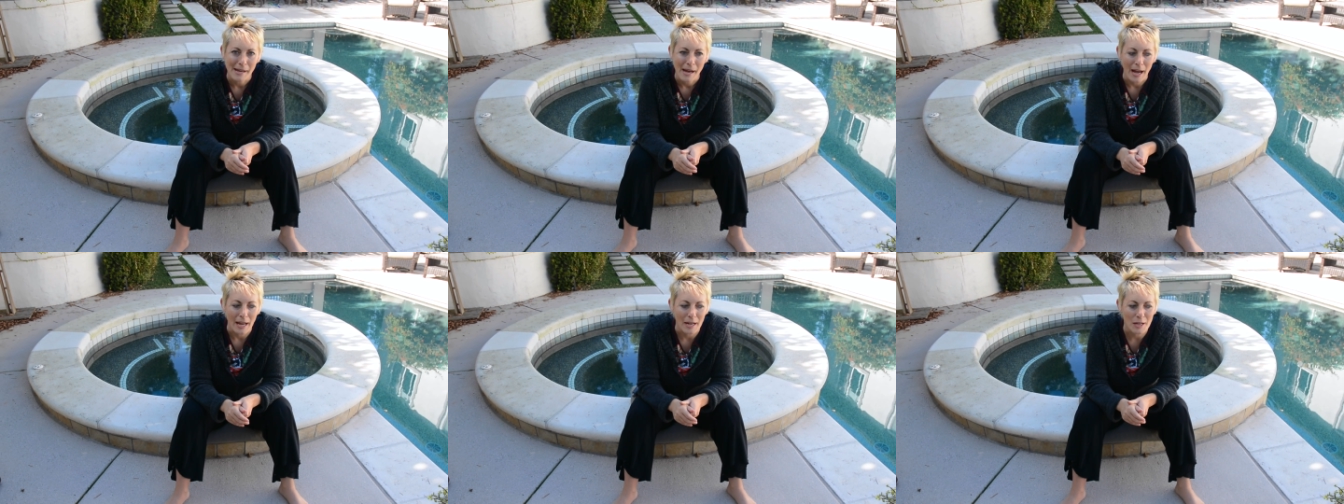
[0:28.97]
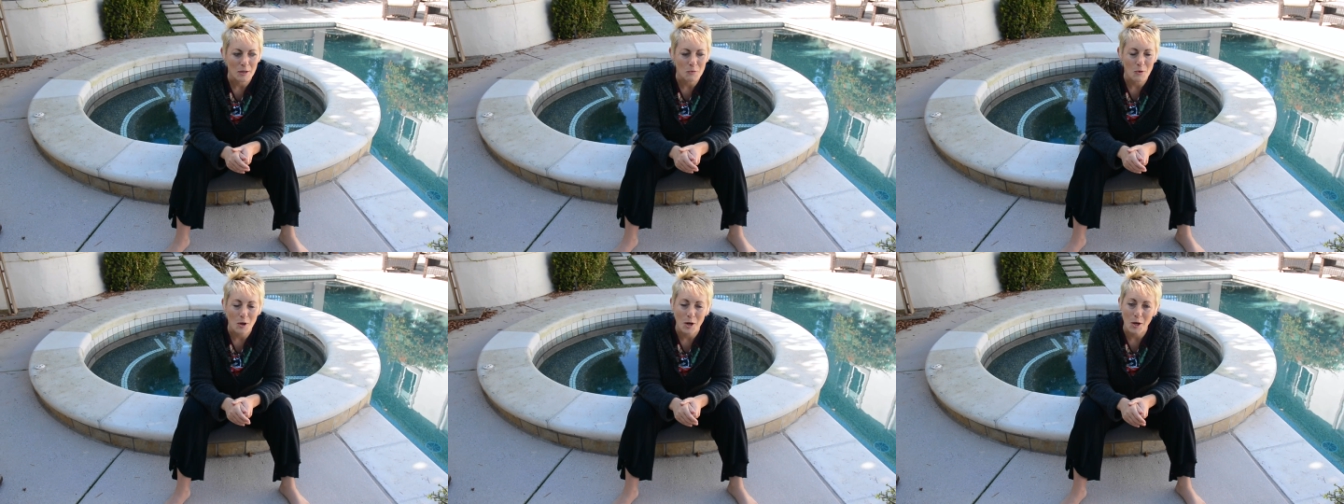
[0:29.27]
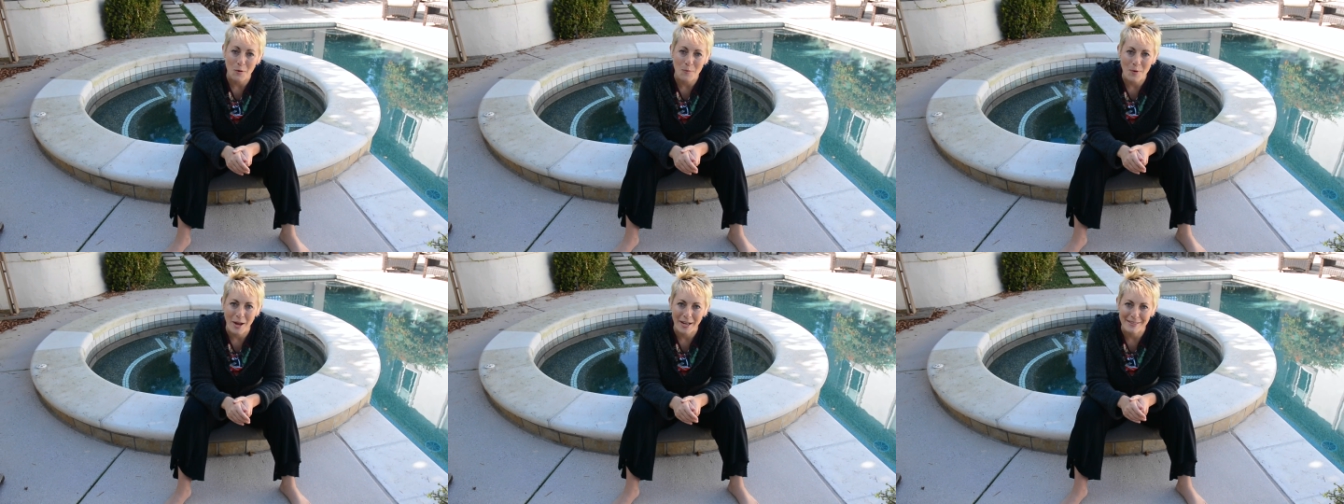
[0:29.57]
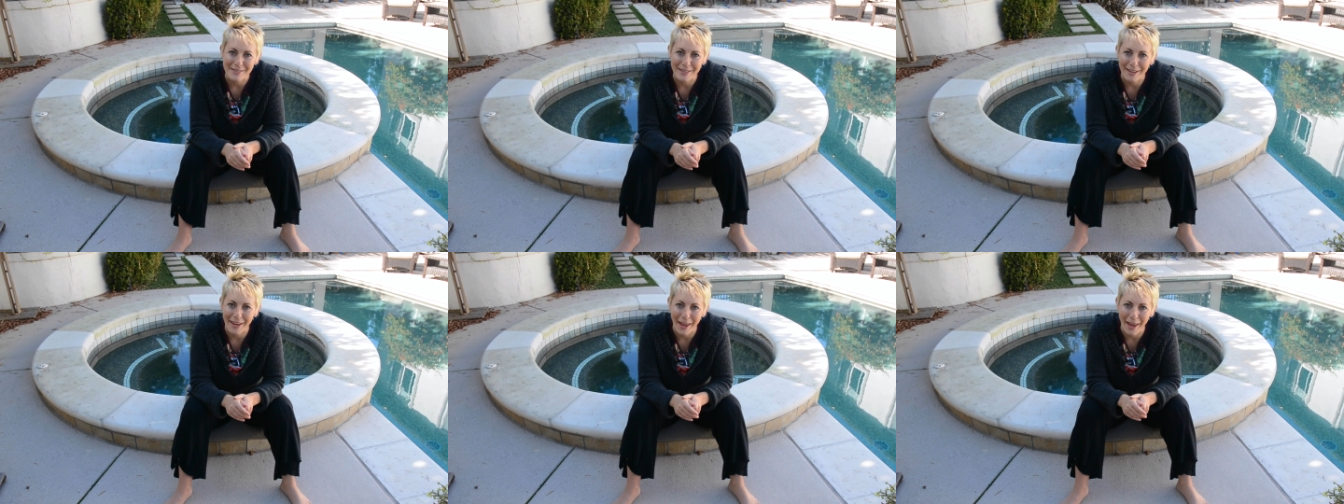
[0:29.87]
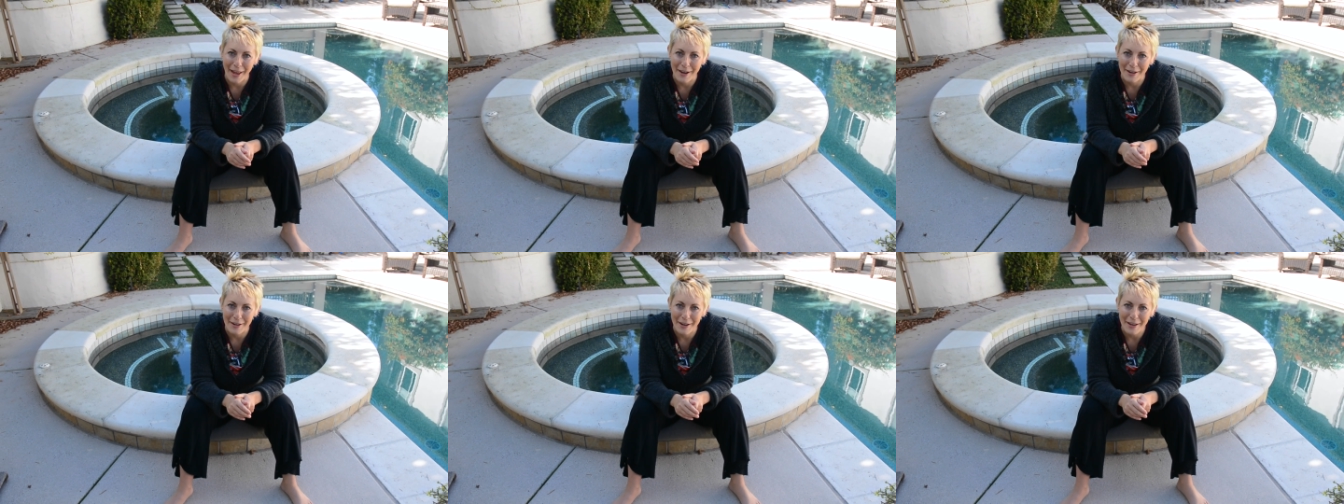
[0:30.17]
I didn't want to go back to
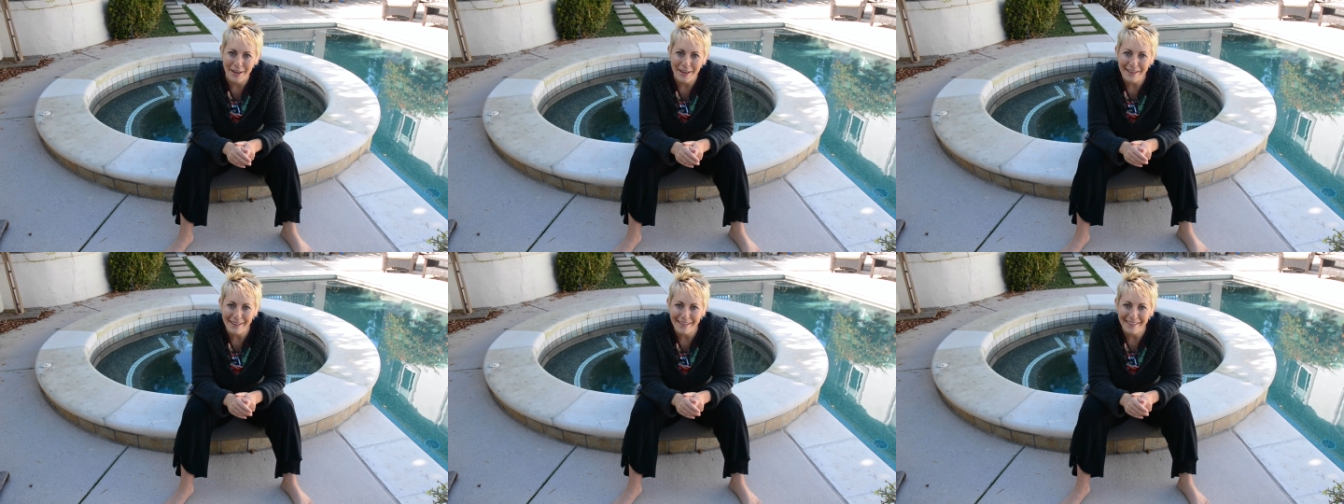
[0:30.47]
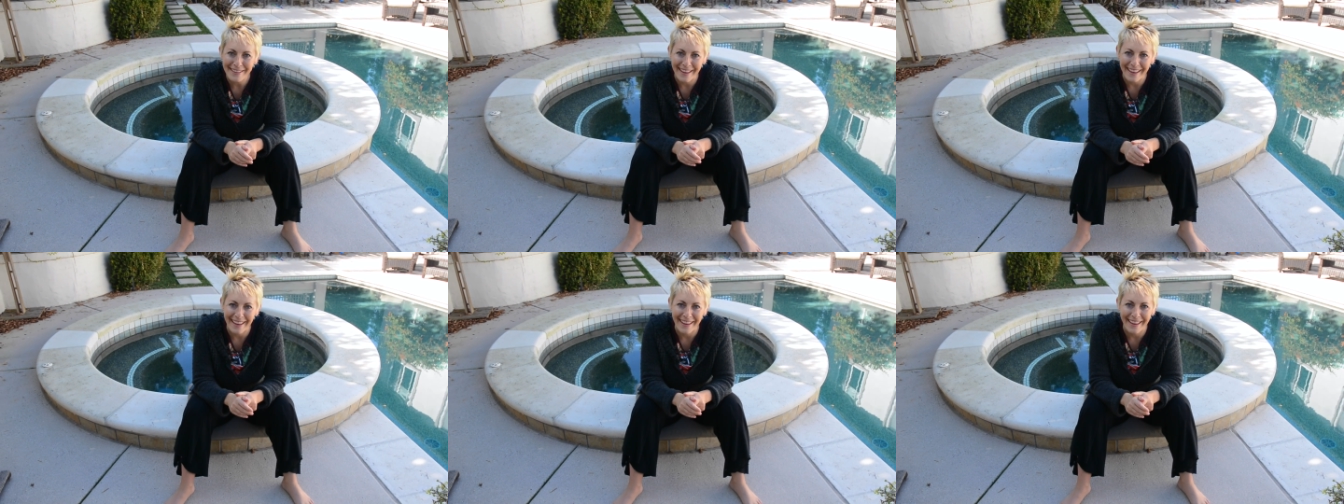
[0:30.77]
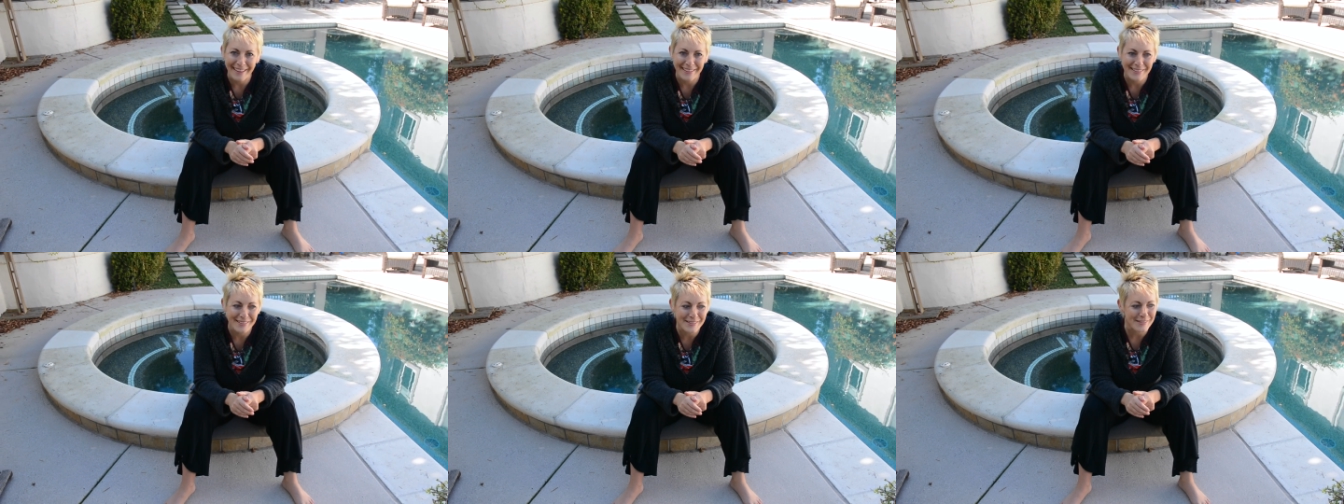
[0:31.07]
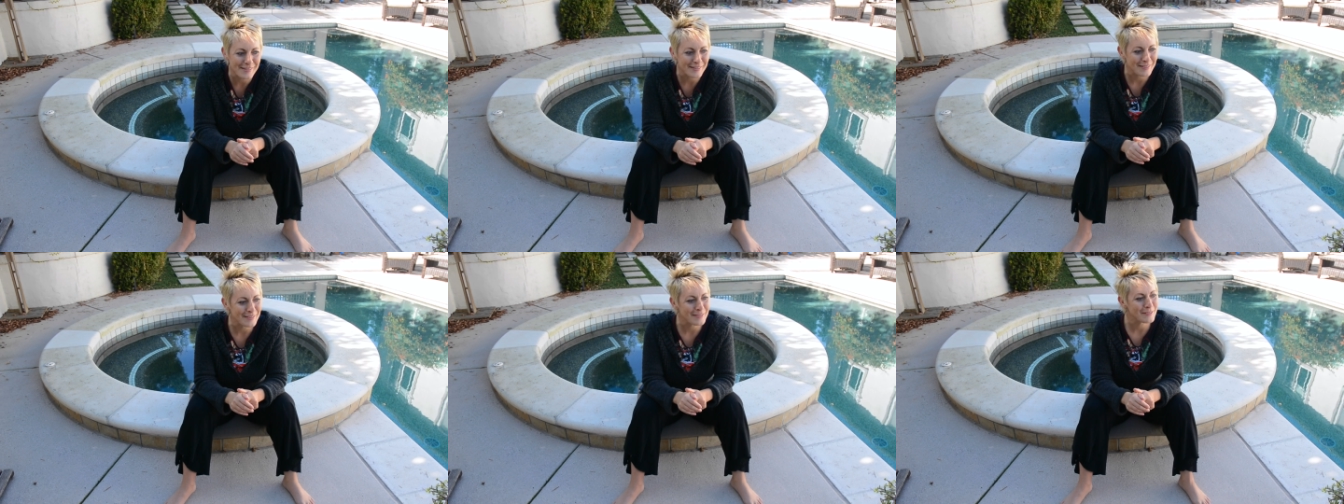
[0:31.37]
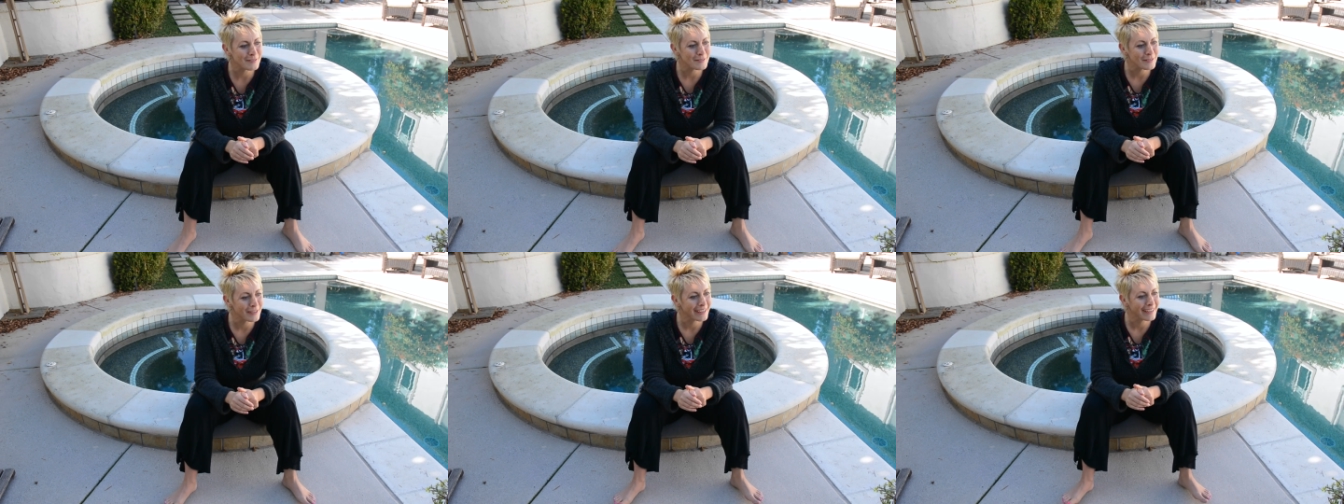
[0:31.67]
Canada, and
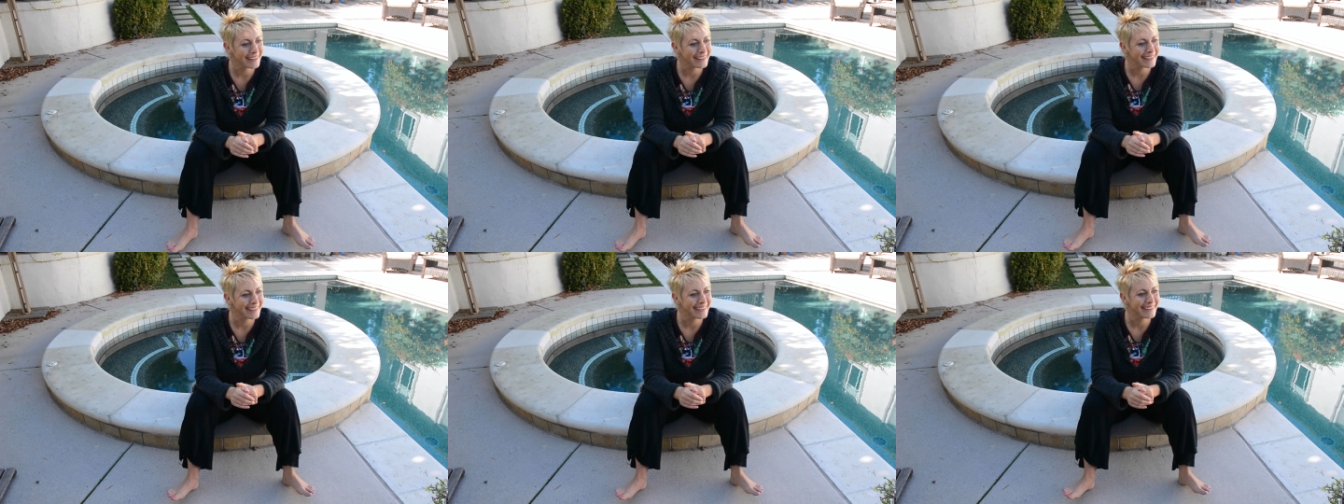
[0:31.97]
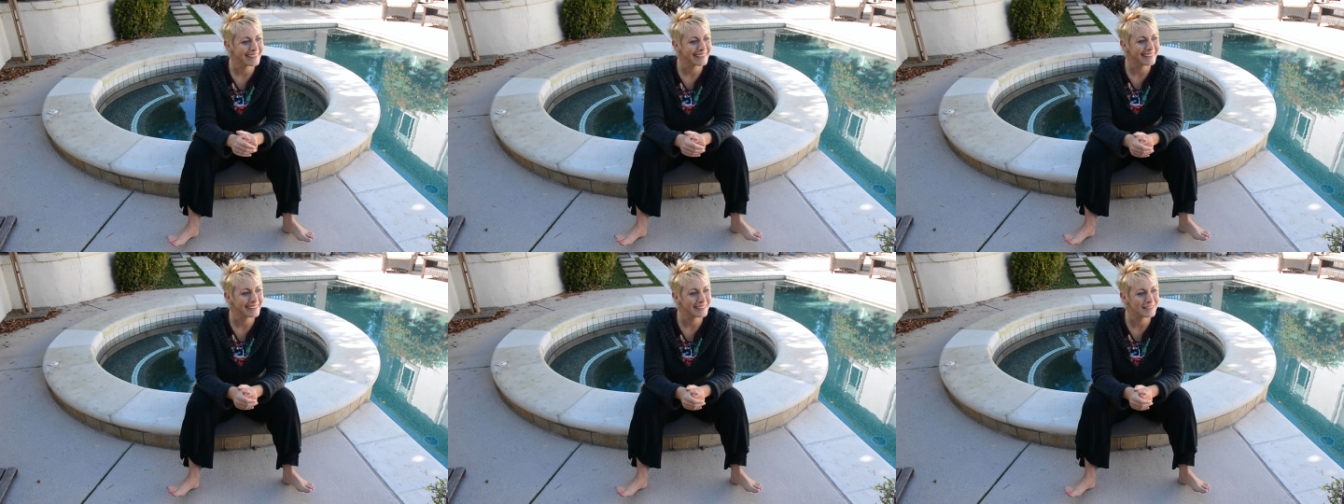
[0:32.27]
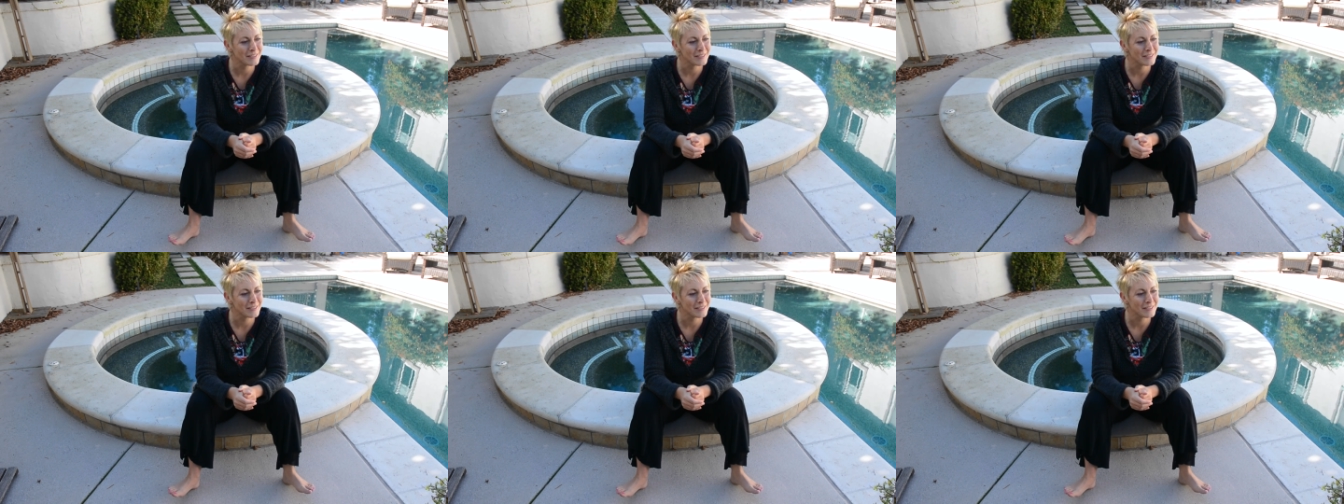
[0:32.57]
so I